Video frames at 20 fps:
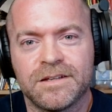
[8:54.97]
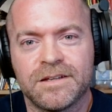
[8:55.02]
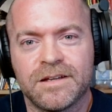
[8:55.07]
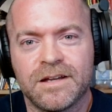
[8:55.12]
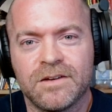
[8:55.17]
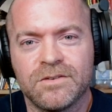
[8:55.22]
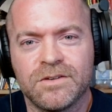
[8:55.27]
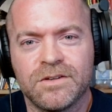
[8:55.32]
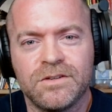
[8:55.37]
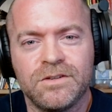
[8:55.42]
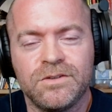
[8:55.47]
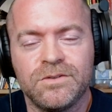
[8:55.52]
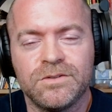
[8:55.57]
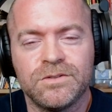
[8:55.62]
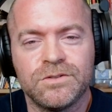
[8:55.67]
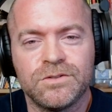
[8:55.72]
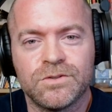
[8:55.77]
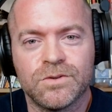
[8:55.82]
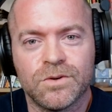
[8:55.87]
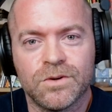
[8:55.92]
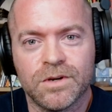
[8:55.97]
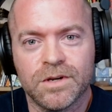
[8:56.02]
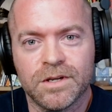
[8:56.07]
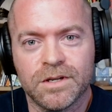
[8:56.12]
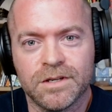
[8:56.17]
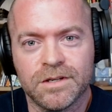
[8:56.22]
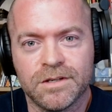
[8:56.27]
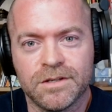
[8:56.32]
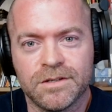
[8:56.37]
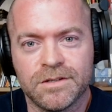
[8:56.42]
How can you
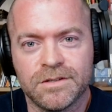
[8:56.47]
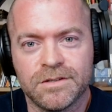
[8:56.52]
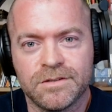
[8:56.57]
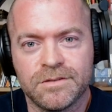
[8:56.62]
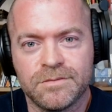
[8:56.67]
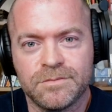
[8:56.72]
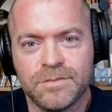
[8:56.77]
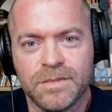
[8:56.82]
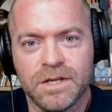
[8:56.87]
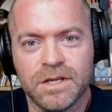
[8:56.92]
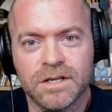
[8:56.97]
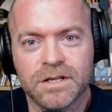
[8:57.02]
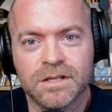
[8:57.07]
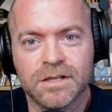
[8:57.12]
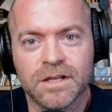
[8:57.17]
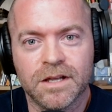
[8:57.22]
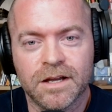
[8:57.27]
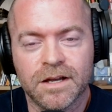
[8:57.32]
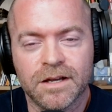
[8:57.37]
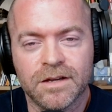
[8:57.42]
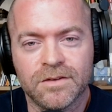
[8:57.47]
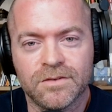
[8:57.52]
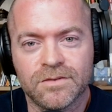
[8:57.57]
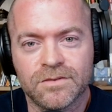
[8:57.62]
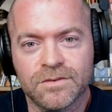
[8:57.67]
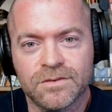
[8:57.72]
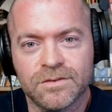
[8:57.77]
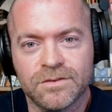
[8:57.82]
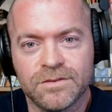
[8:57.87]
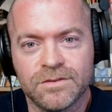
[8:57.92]
enjoy being
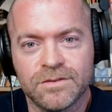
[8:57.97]
alive